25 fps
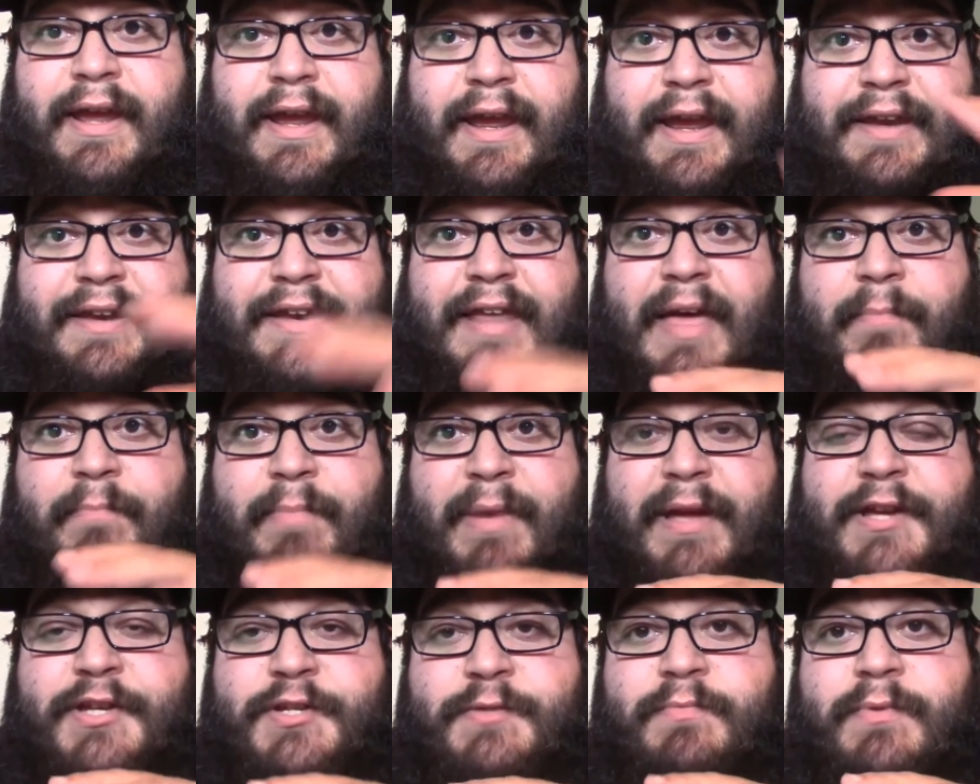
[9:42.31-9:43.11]
in that
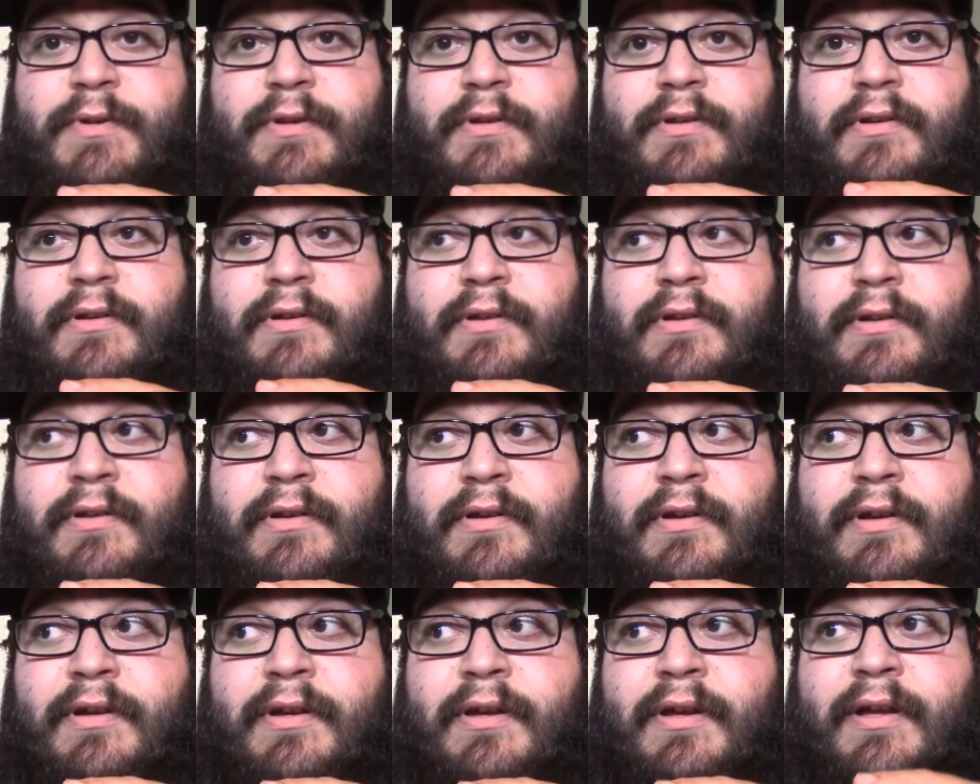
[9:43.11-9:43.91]
basement,
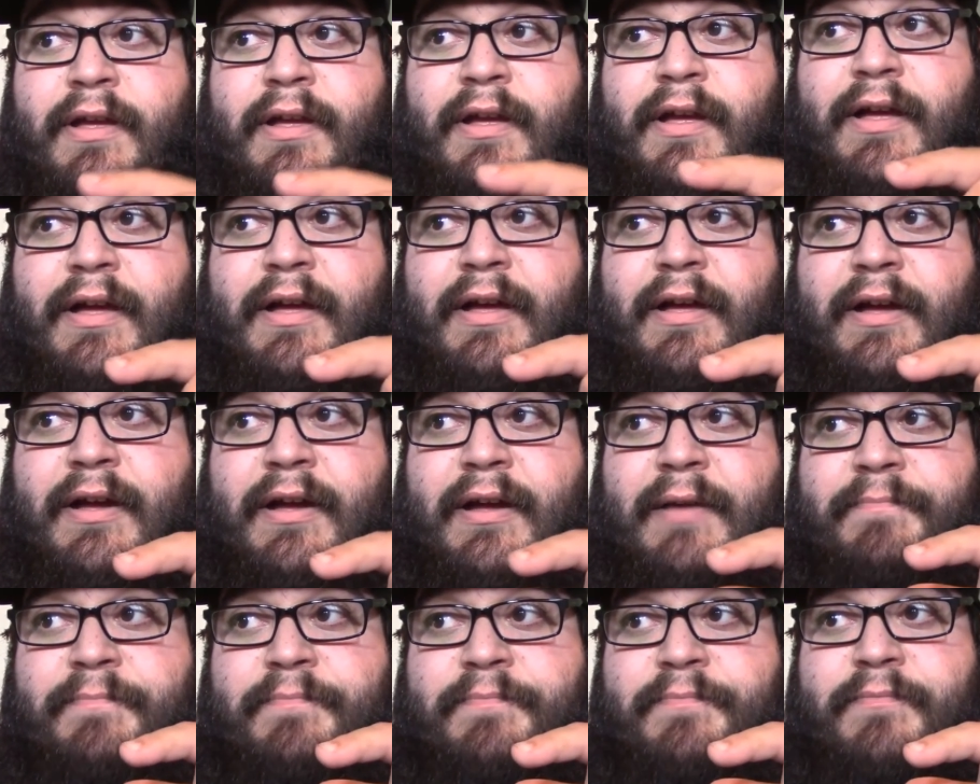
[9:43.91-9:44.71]

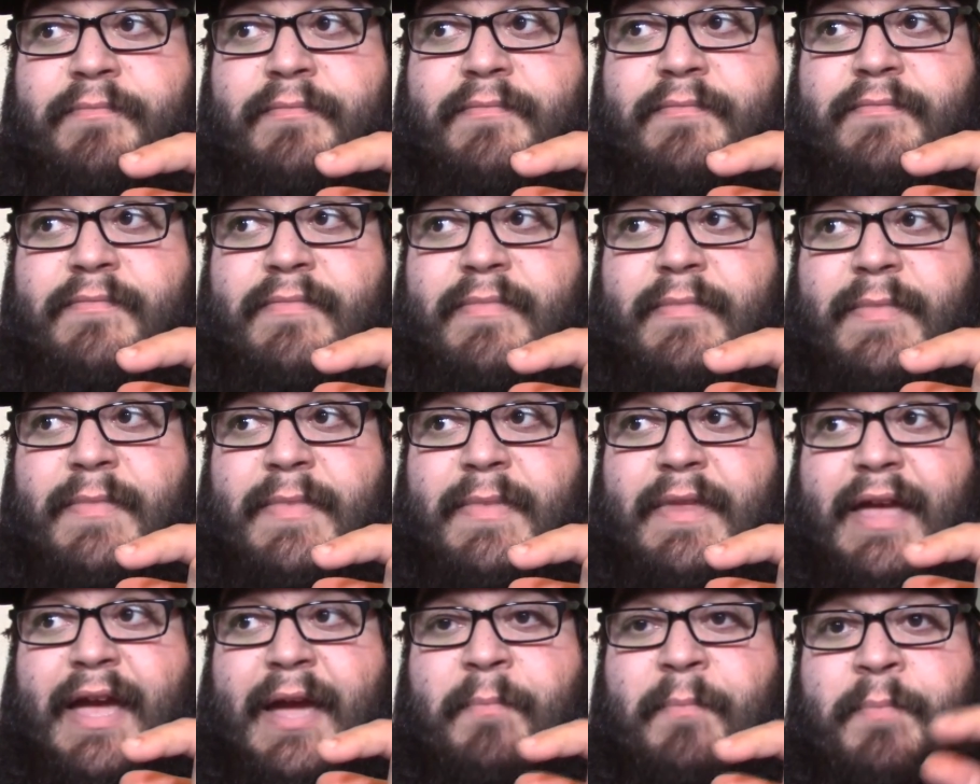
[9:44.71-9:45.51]

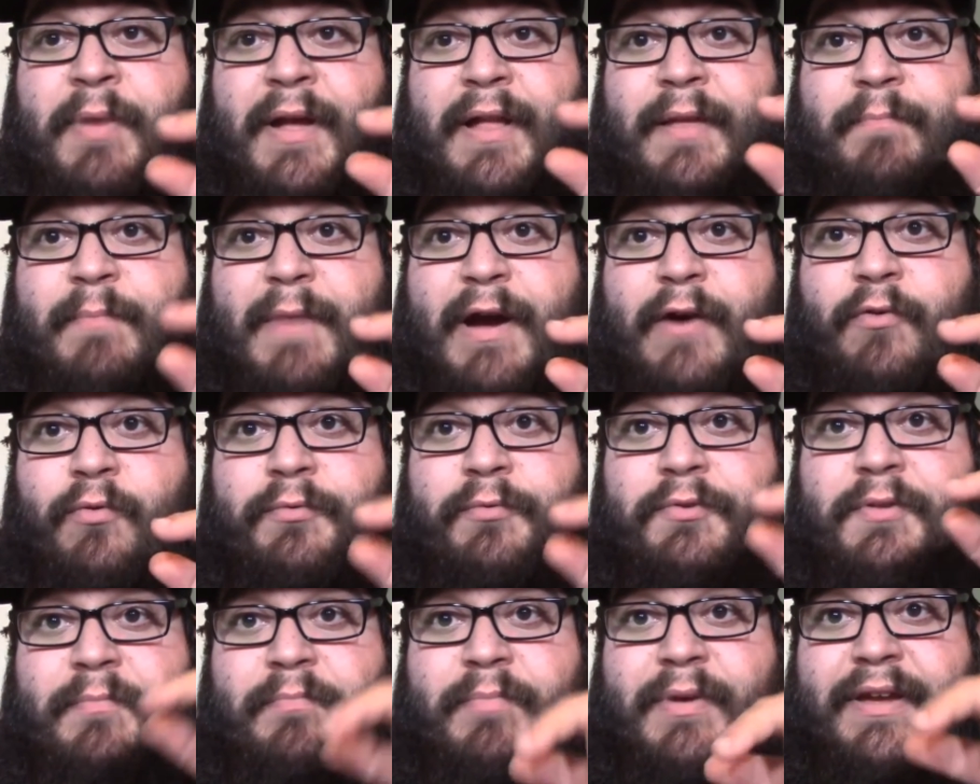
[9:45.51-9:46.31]
I picked my
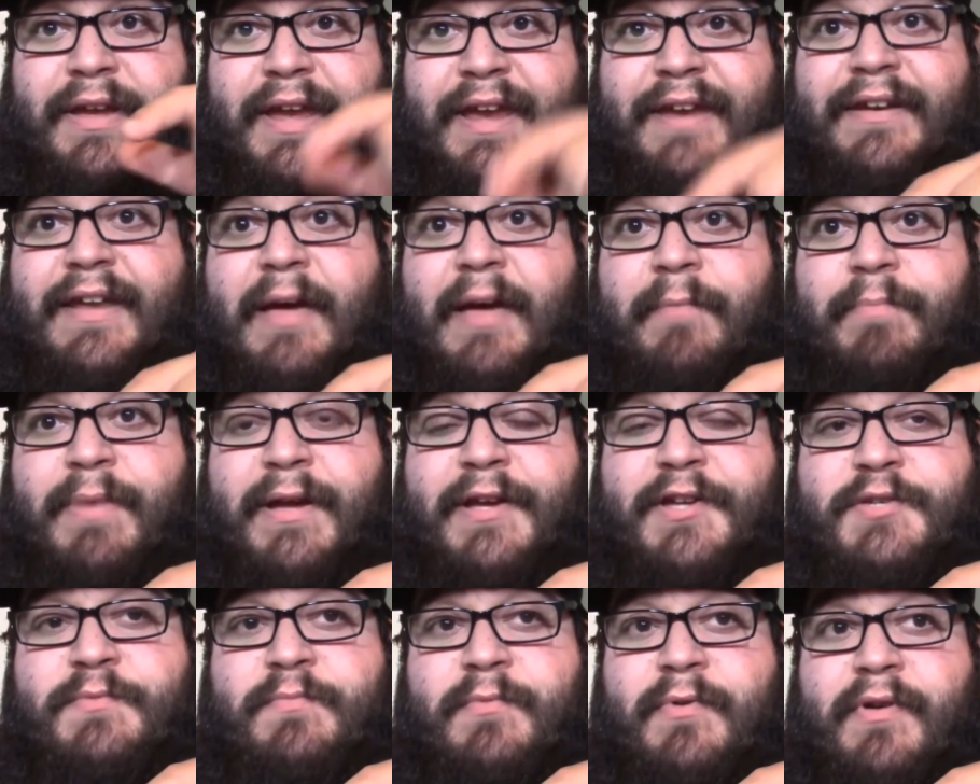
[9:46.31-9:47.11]
room to be in that
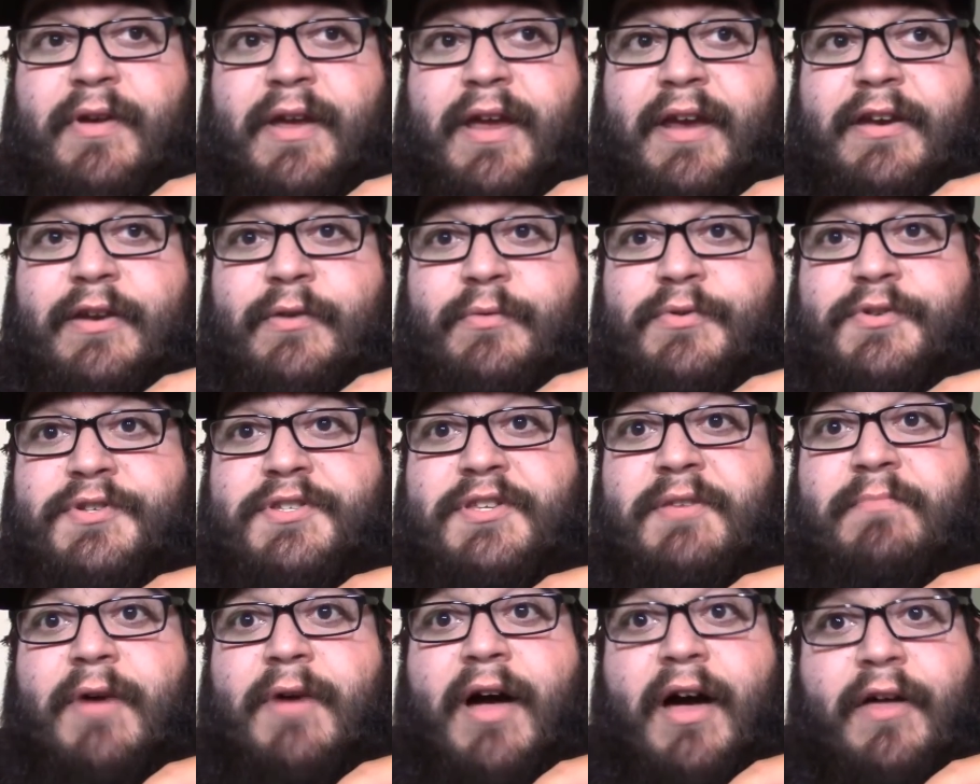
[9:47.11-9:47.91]
basement, and there was
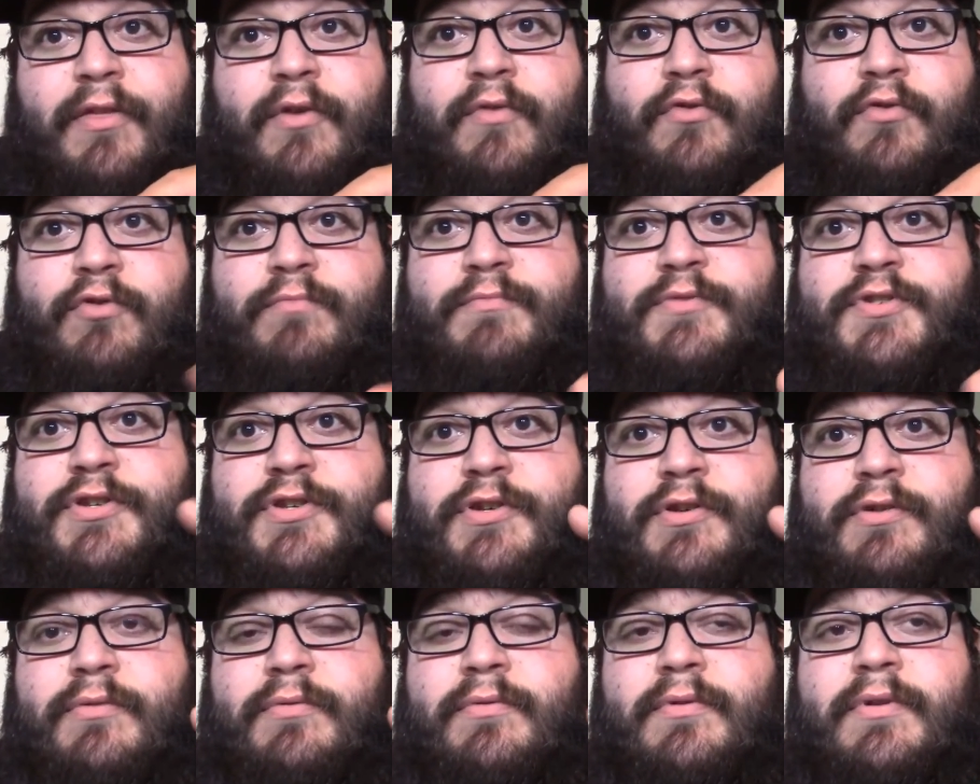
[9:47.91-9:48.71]
some other rooms
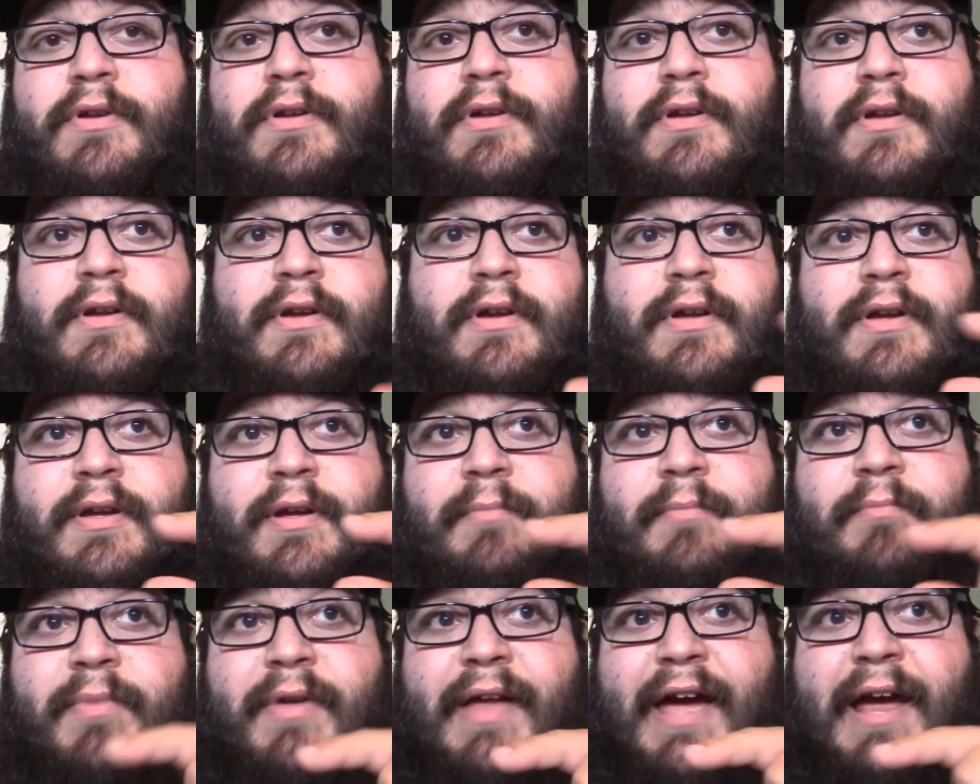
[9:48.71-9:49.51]
too,
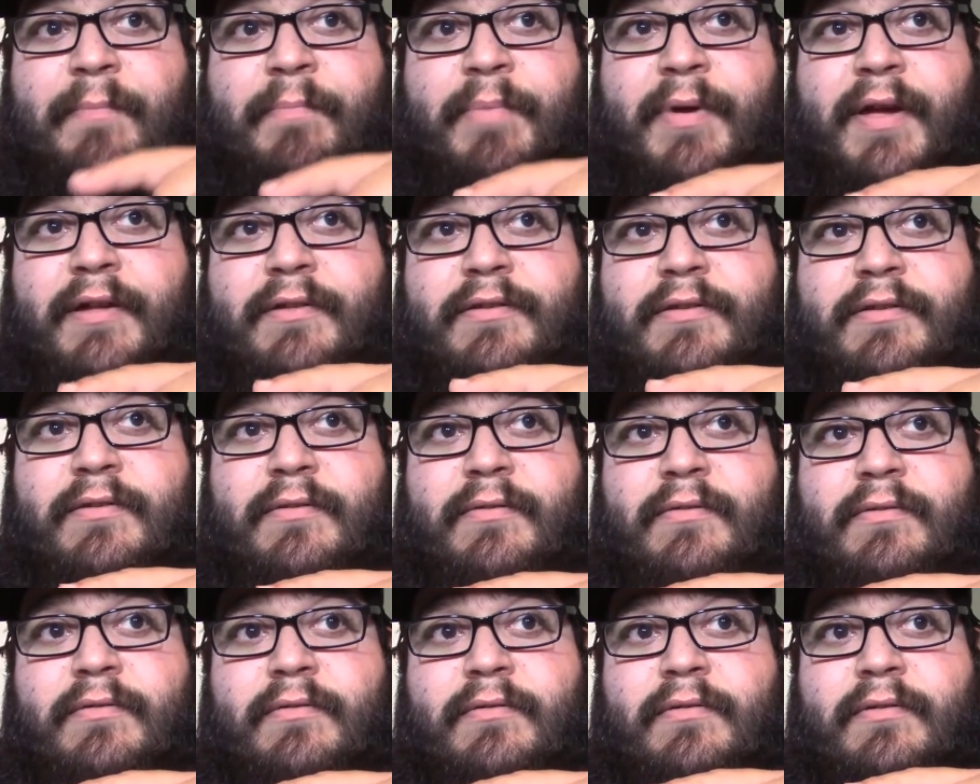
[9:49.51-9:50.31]
but I picked,
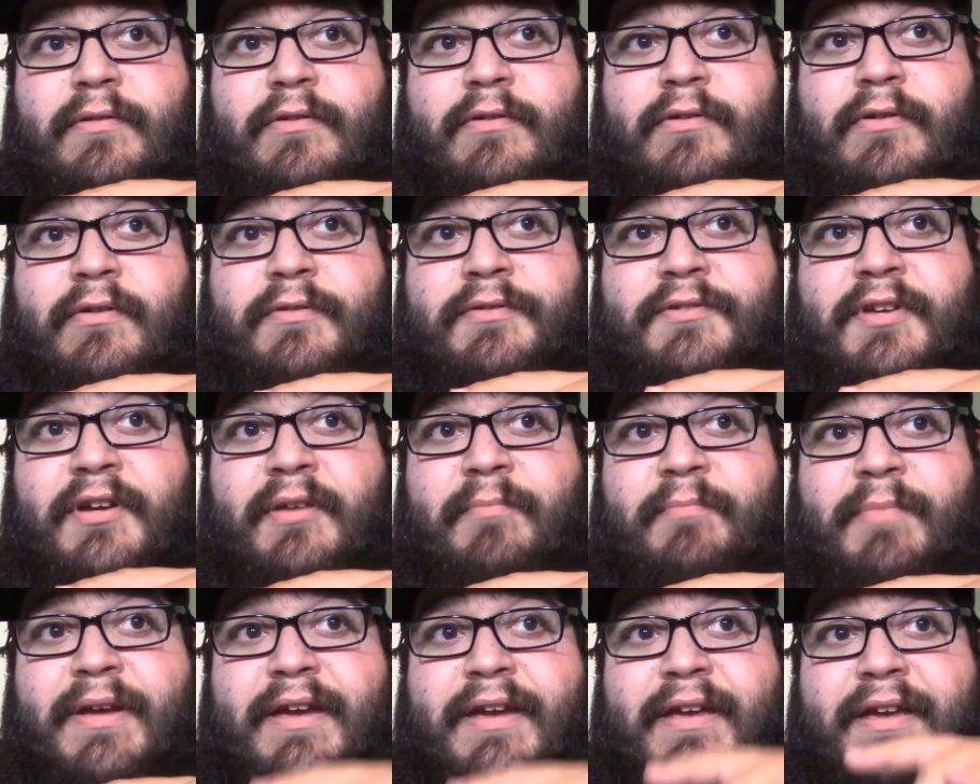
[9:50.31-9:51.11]
you know,
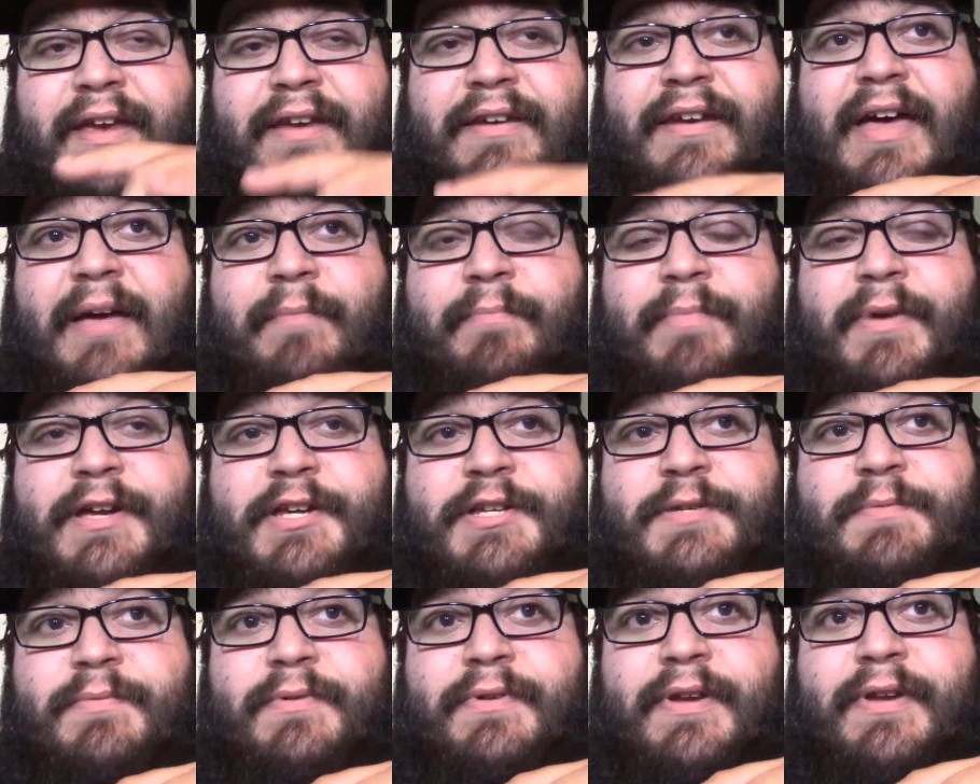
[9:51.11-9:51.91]
to be in that
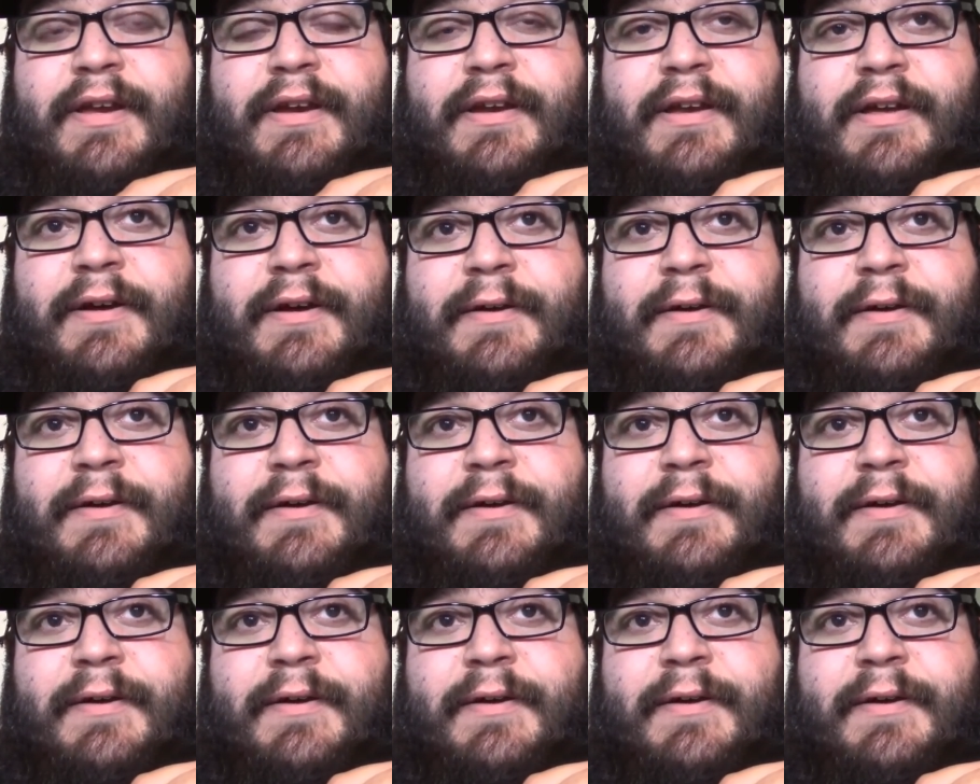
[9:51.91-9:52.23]
basement. And